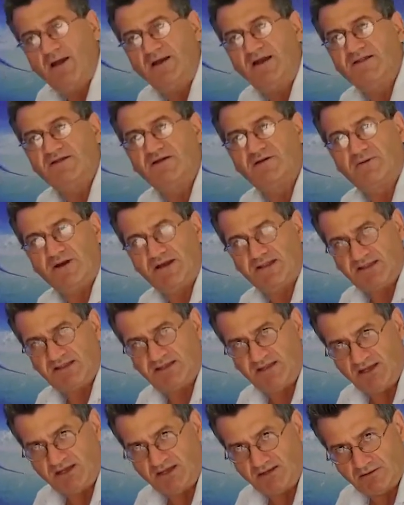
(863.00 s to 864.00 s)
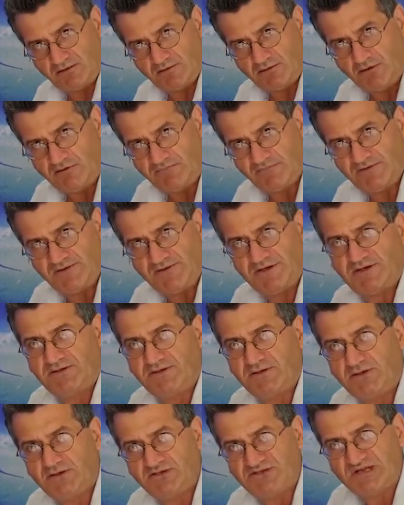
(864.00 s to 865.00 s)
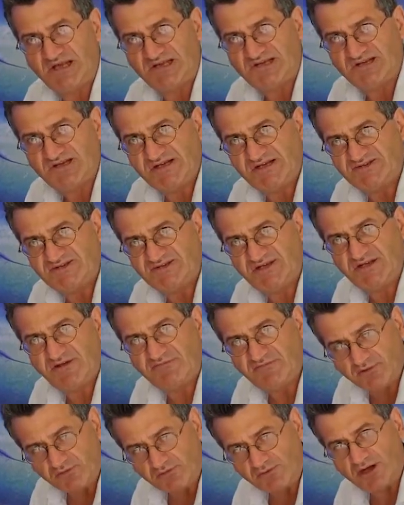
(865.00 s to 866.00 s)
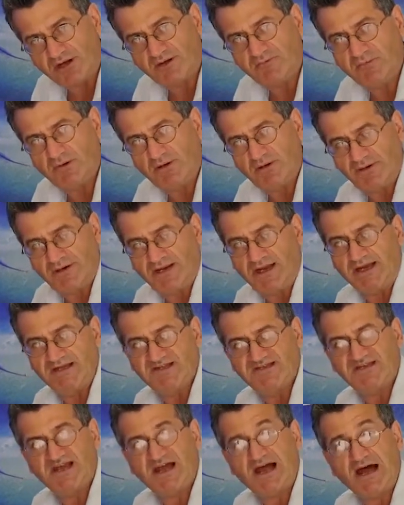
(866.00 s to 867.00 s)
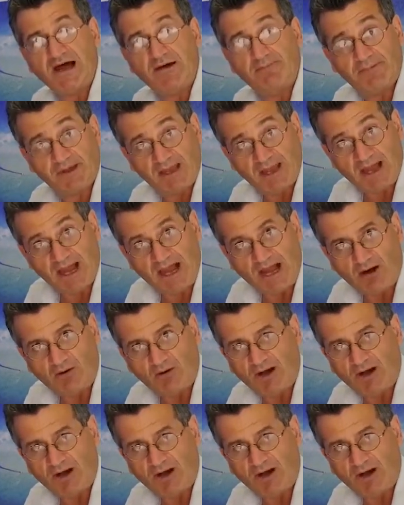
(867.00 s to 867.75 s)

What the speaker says: Another great thing over in Los Angeles and everywhere in America is the happy hour.